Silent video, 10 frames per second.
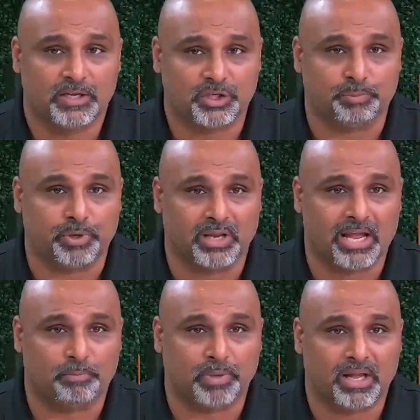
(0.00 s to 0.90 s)
to pull
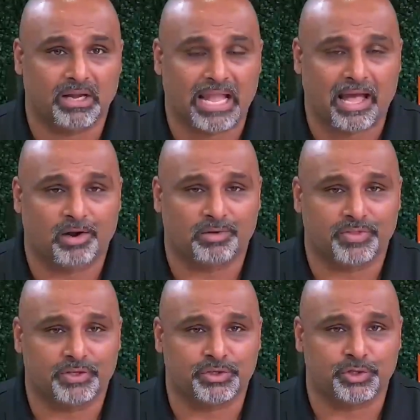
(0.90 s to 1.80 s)
our plug out of
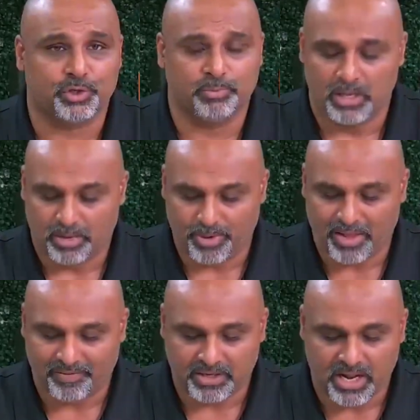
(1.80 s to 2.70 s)
the tube. But we
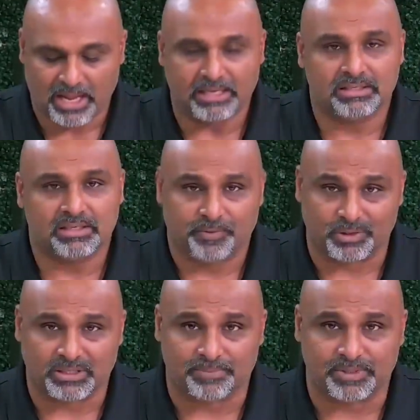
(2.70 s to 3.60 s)
have a nice
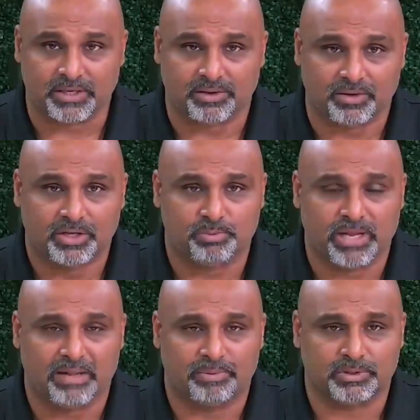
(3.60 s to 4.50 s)
forceps here to be
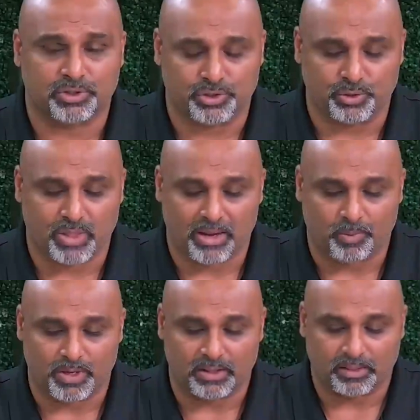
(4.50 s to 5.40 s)
able to do that
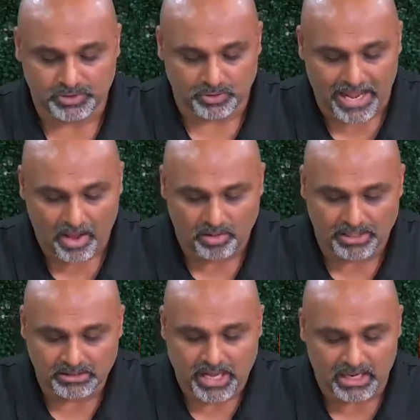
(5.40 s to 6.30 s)
with. So now
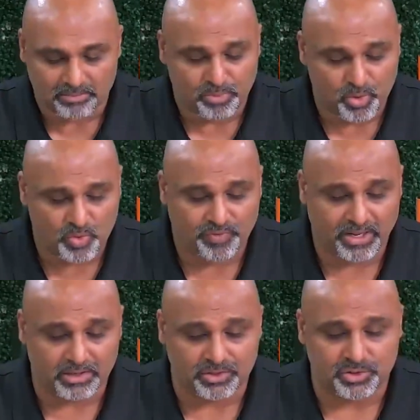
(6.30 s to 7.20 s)
let's kind of move
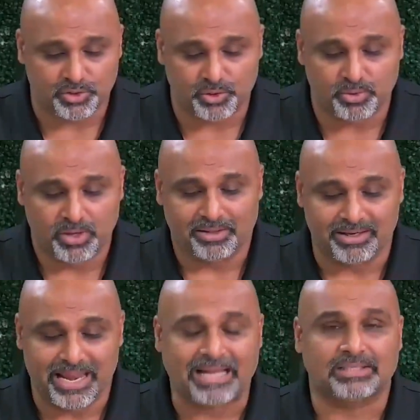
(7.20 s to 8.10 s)
into the
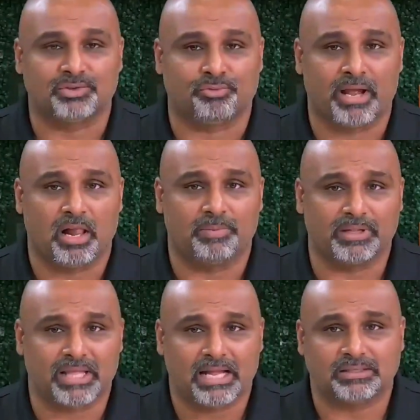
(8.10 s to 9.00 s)
next realm,
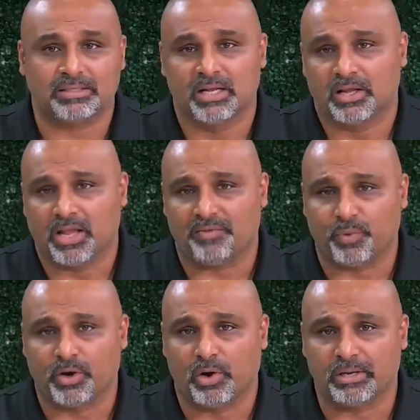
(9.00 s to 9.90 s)
and that's if
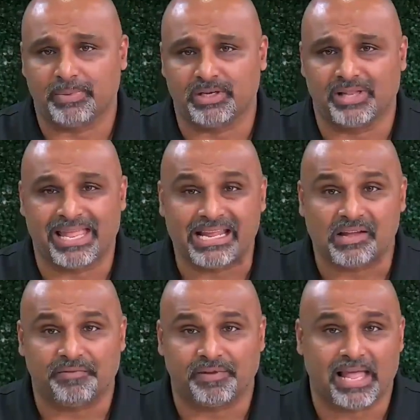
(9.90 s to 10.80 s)
we're going to be laying
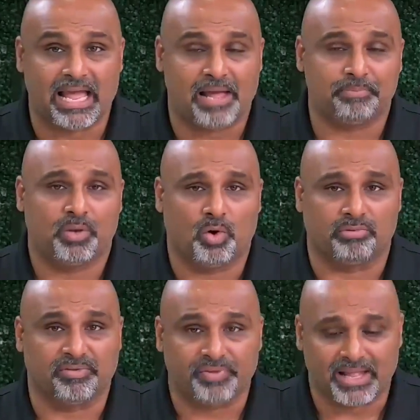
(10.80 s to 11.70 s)
a flap or
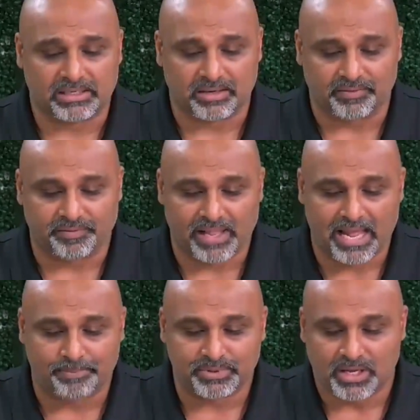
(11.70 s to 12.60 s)
reflecting
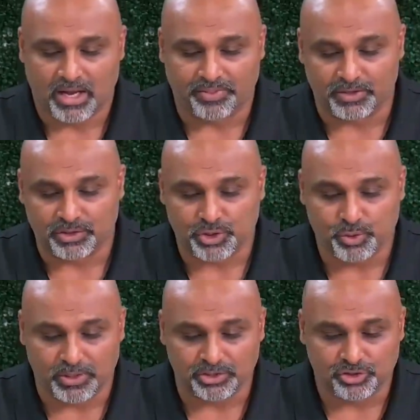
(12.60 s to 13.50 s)
flaps. There's
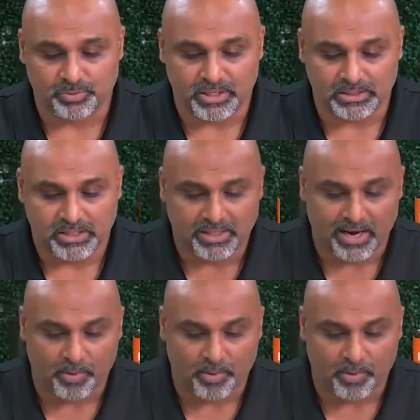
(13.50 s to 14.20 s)
two instruments that I